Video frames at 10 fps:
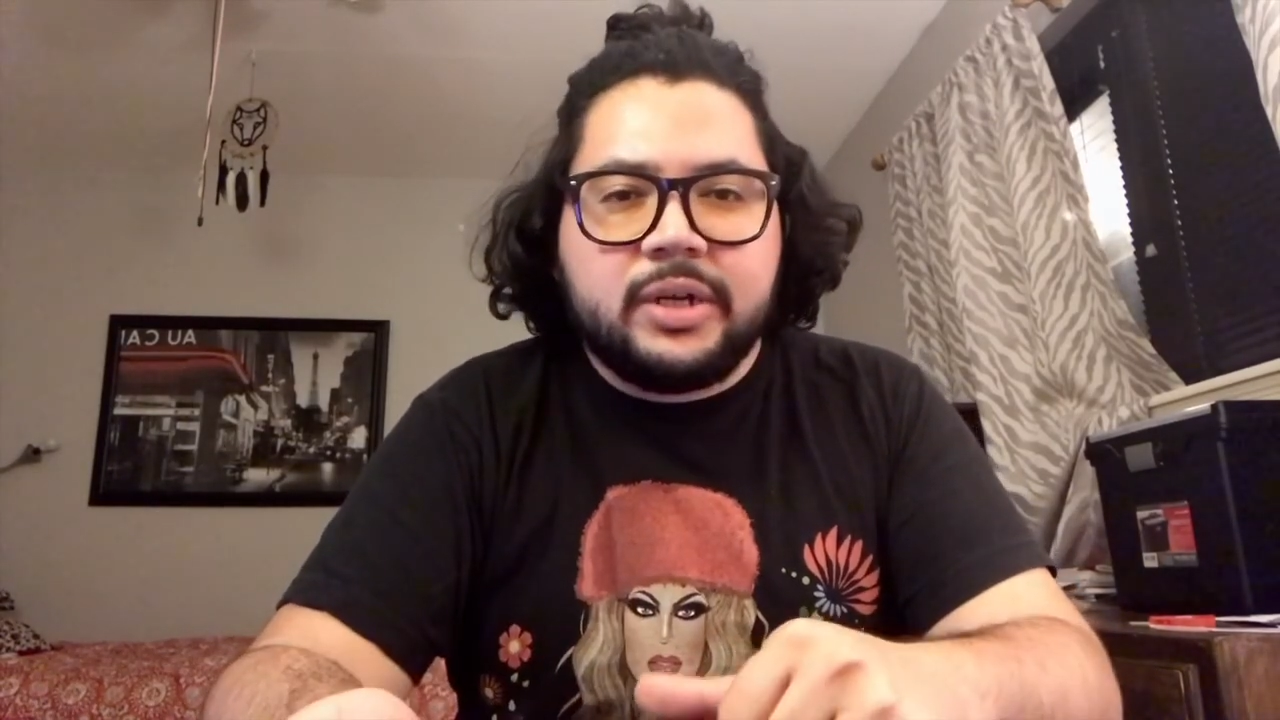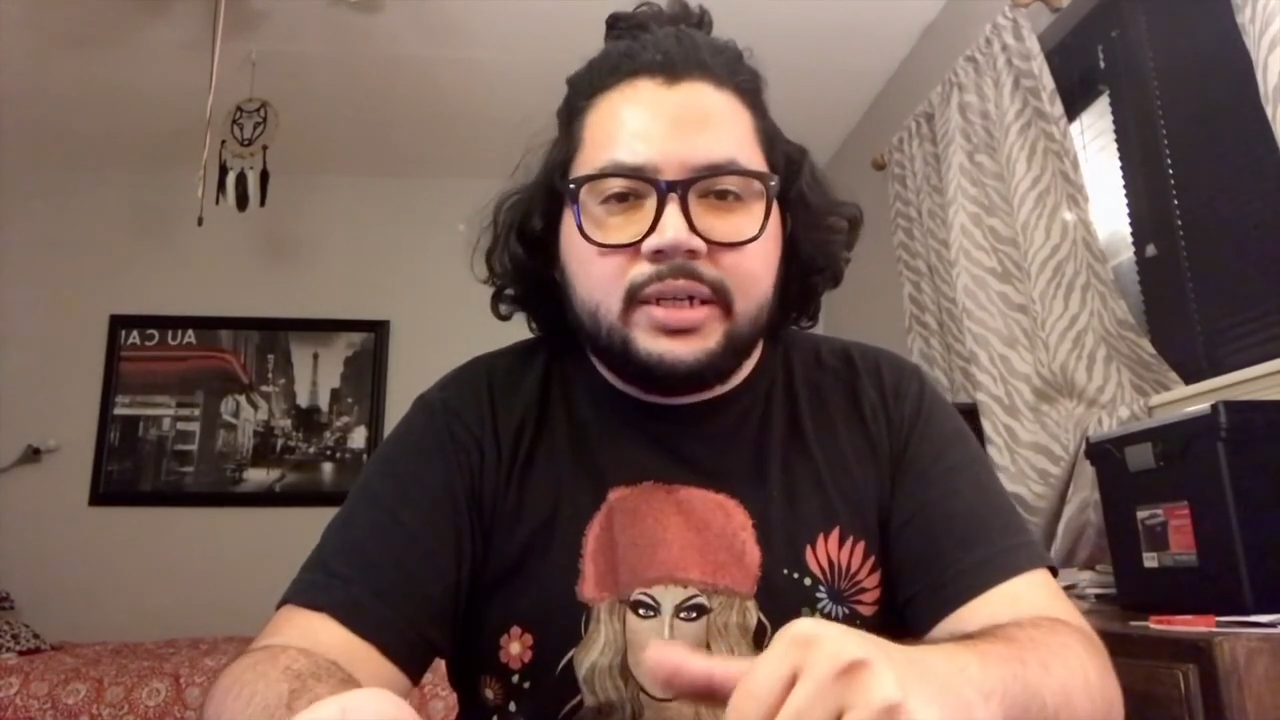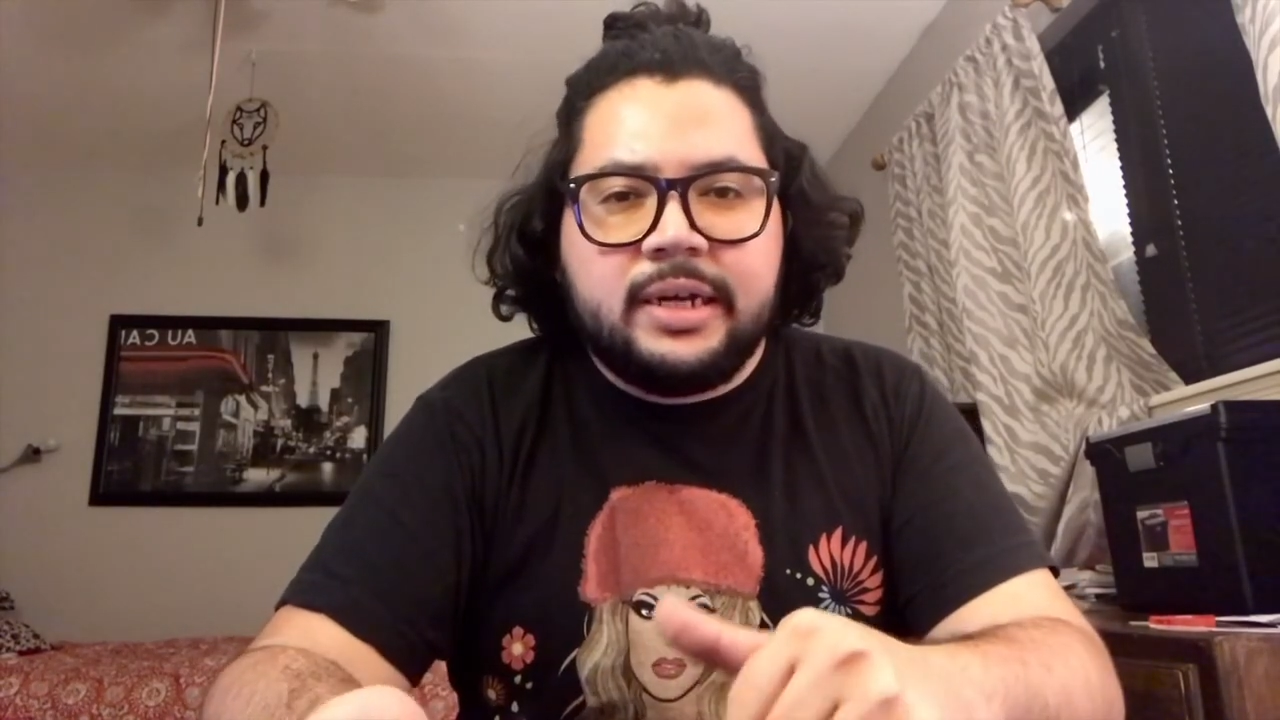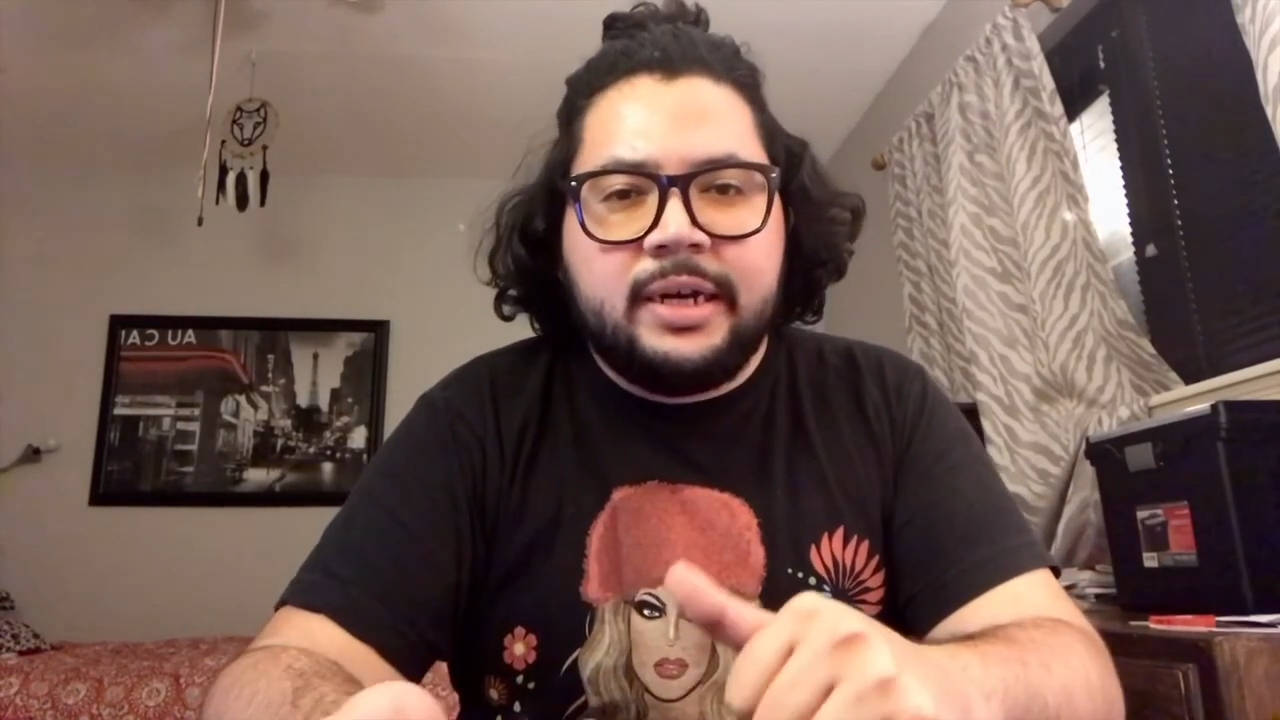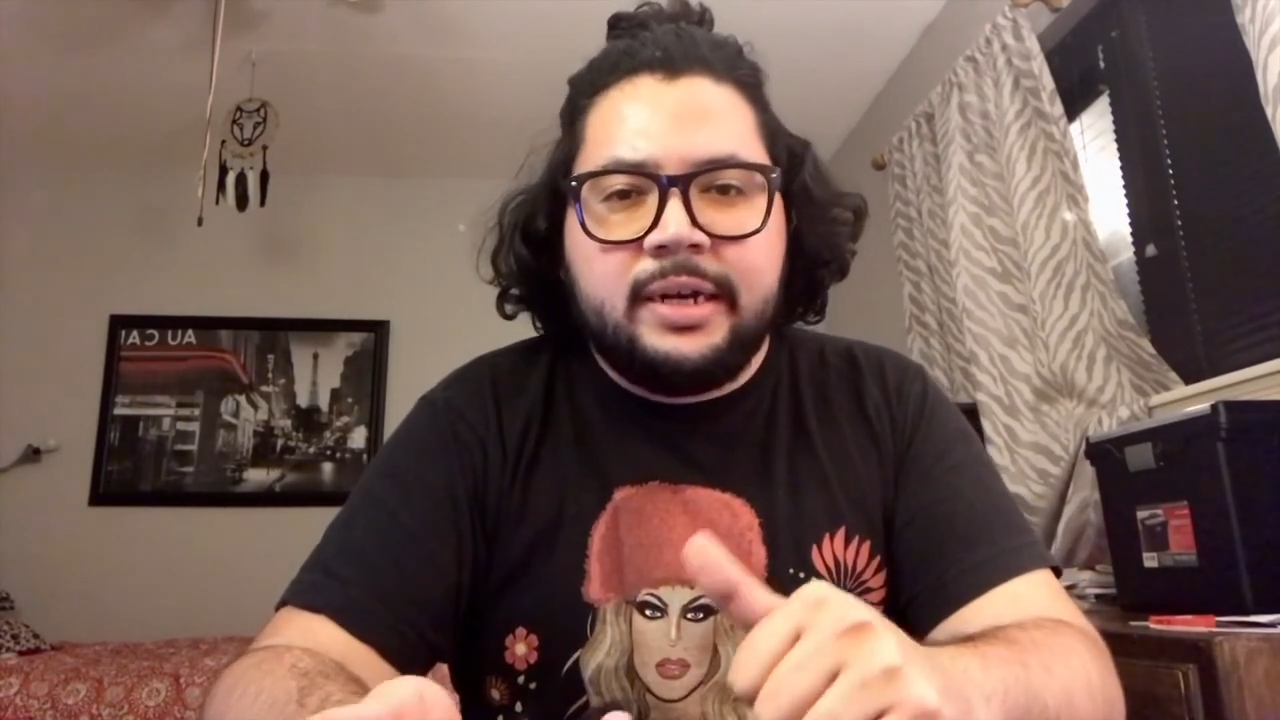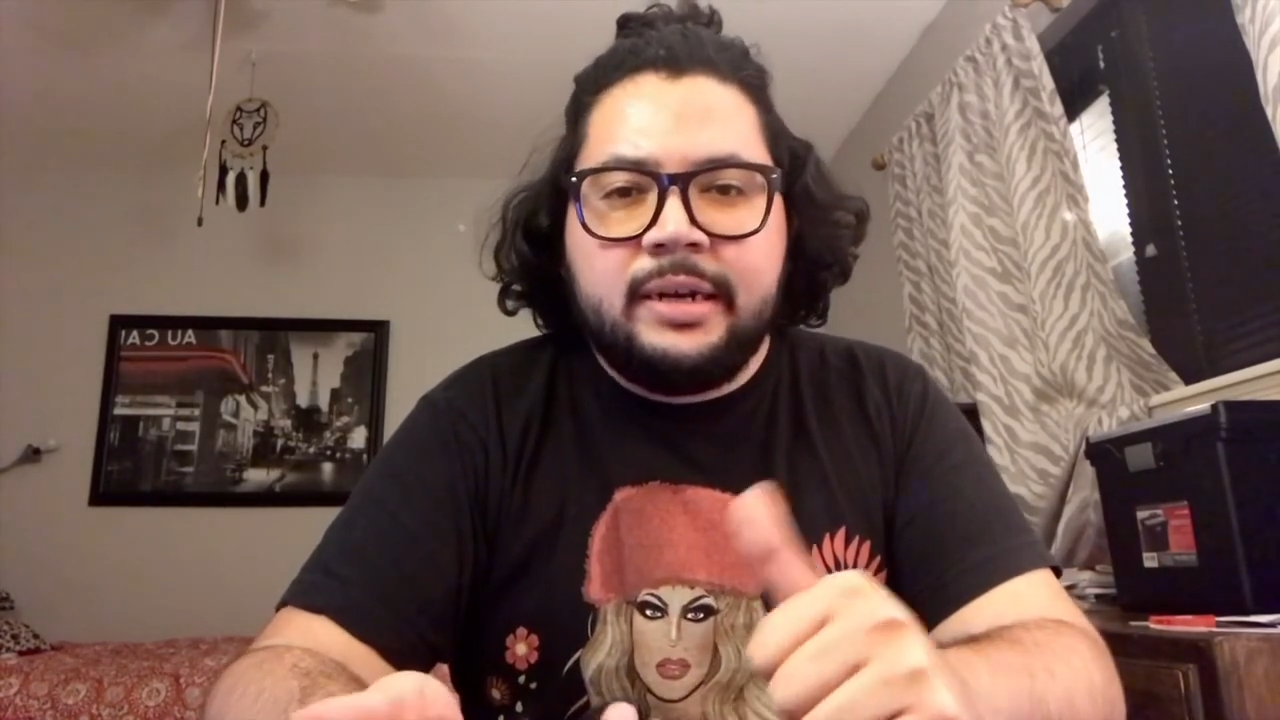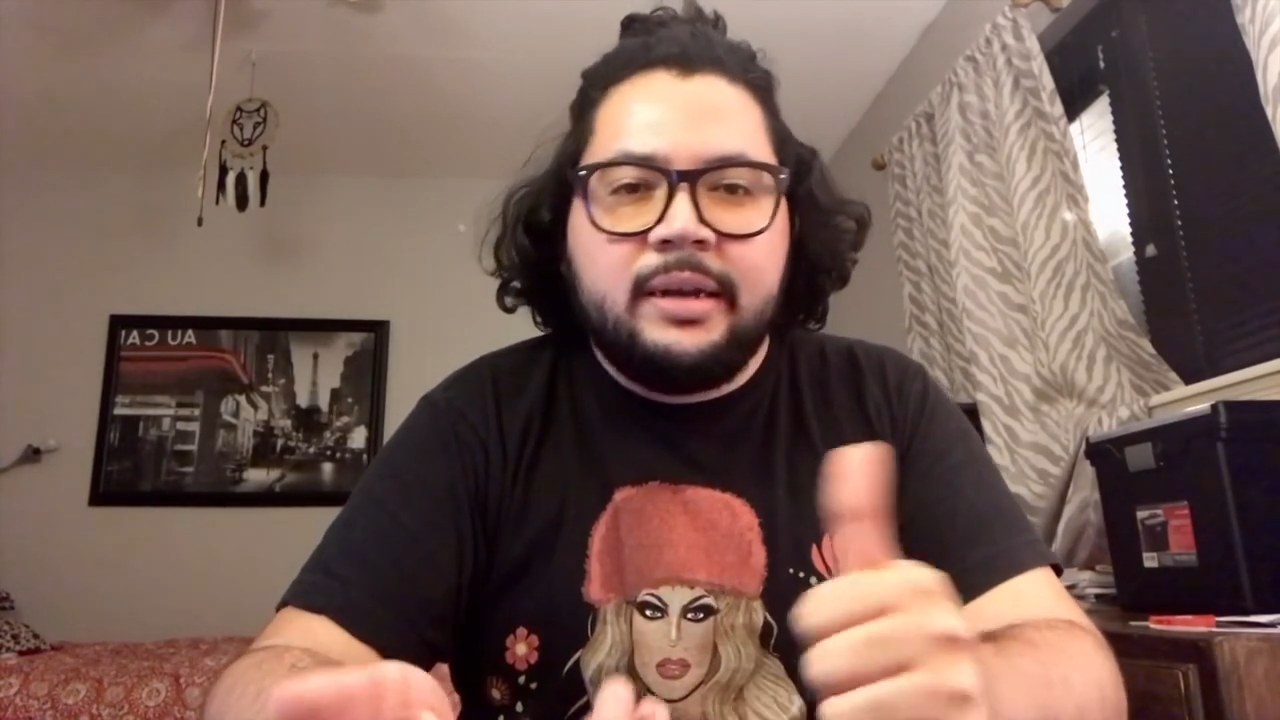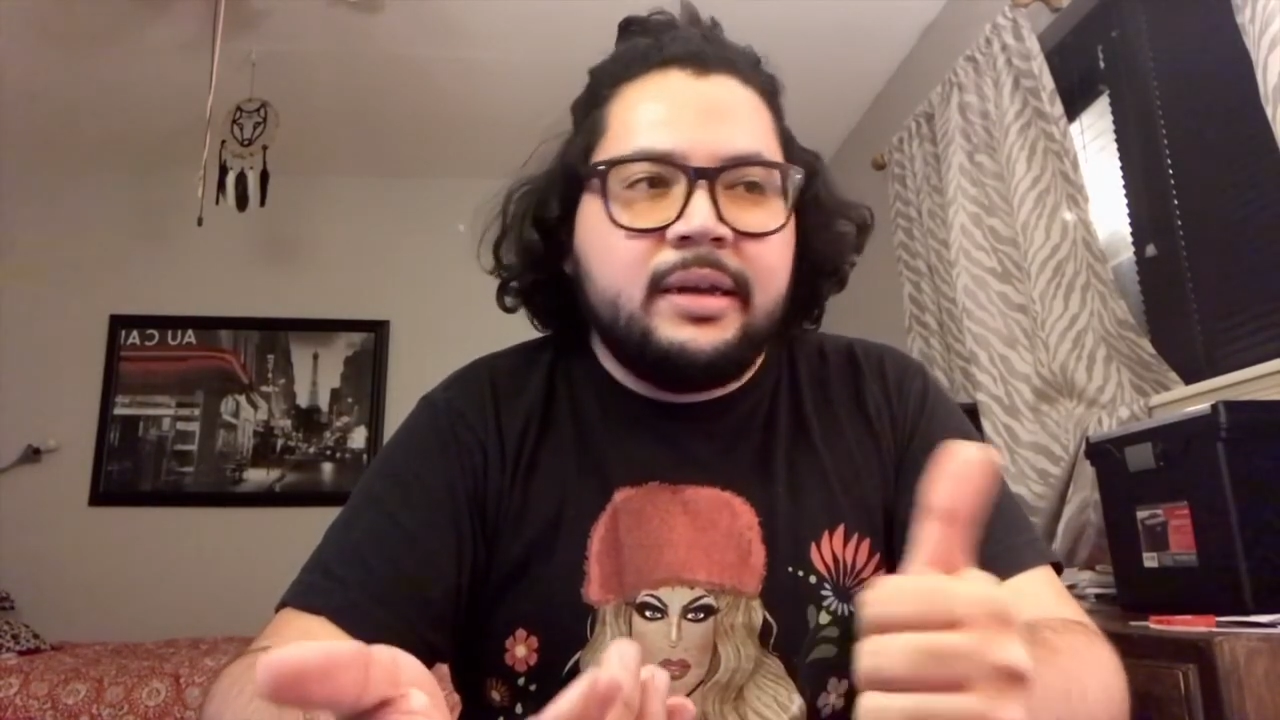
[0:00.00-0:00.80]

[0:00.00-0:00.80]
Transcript: done,